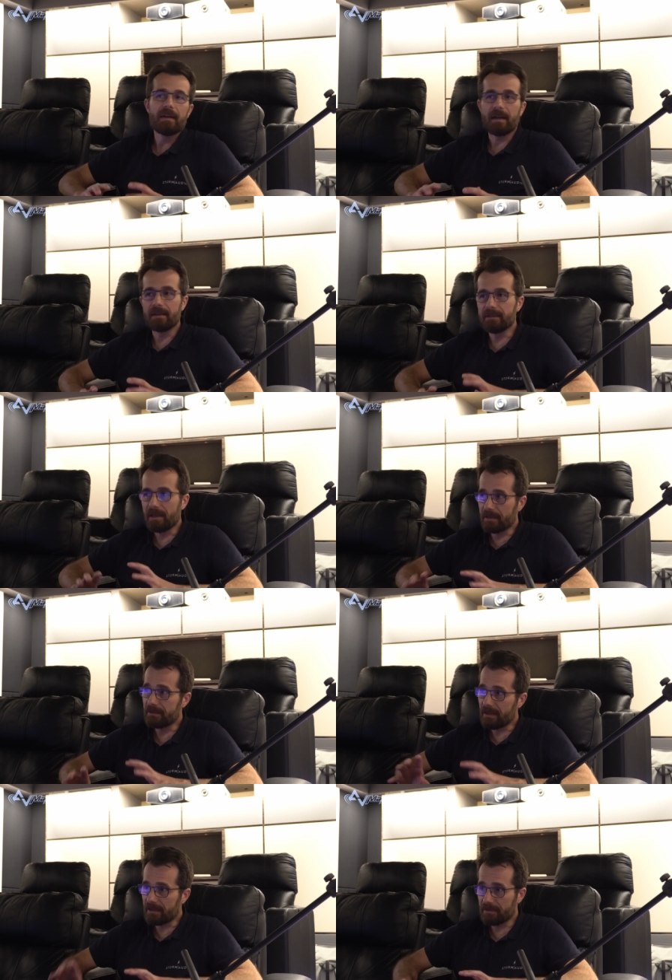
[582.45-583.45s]
And
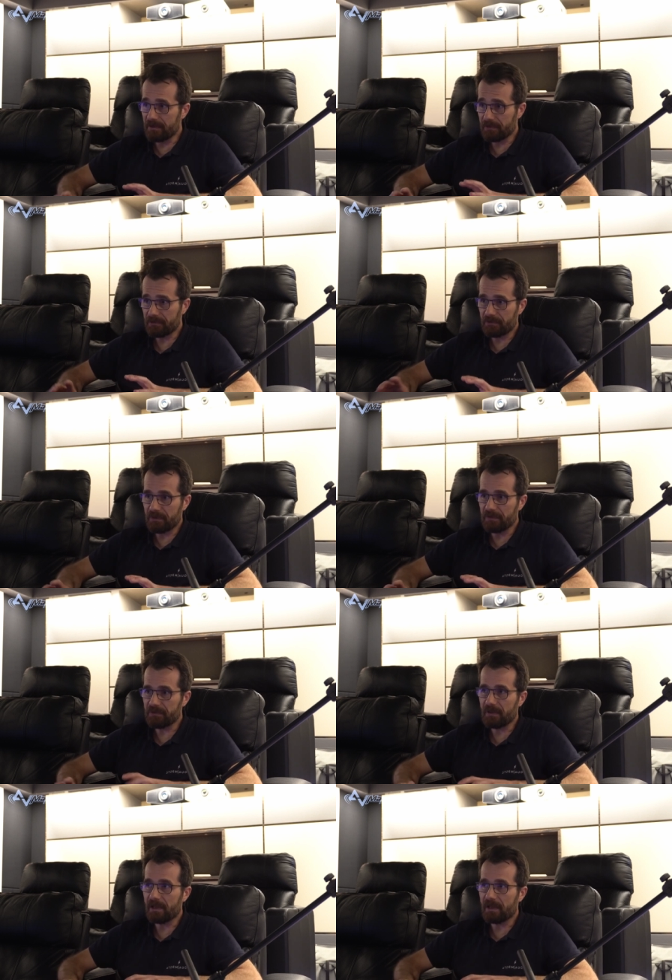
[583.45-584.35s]
and and this this